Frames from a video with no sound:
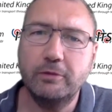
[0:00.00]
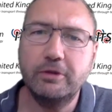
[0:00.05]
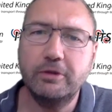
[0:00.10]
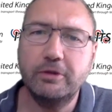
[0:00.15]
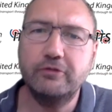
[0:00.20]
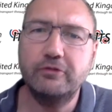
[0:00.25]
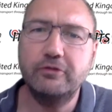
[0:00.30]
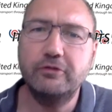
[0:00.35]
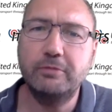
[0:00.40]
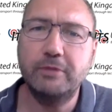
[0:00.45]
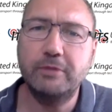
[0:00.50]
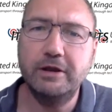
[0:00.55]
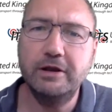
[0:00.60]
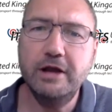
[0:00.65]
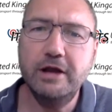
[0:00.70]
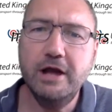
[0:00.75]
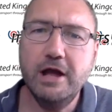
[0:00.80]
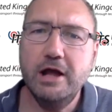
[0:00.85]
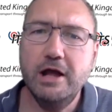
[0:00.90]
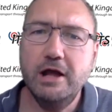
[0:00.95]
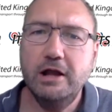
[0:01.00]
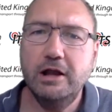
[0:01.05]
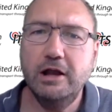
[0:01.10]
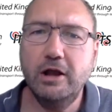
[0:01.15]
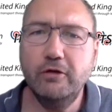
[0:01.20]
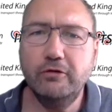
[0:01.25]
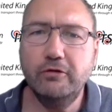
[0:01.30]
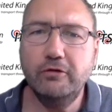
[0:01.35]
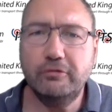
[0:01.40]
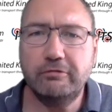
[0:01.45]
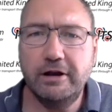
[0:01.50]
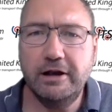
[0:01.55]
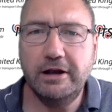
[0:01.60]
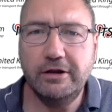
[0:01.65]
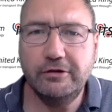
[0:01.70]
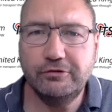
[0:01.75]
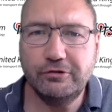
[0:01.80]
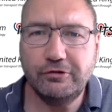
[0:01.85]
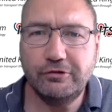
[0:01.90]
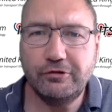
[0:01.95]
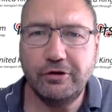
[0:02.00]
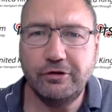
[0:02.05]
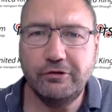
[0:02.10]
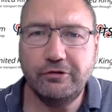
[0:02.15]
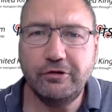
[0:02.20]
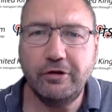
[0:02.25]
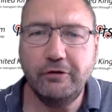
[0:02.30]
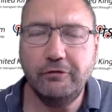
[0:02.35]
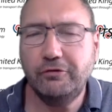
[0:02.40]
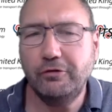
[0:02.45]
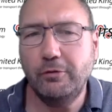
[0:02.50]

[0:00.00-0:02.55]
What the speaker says: because there's been loads of really interesting stuff.